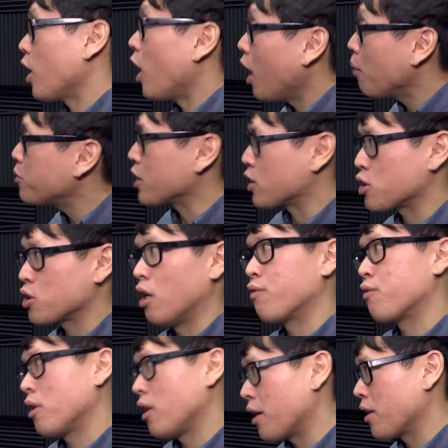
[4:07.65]
The optics
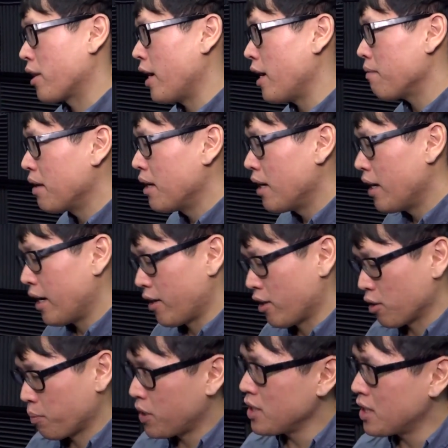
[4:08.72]
solve for a lot of that, and
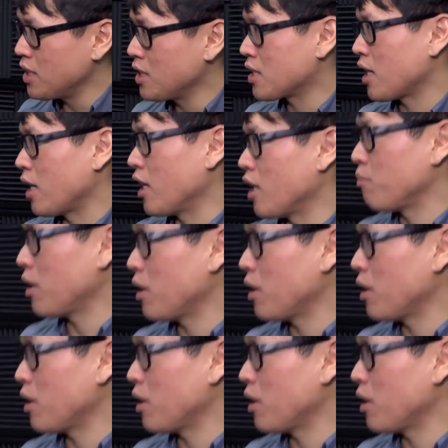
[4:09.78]
on the PC side,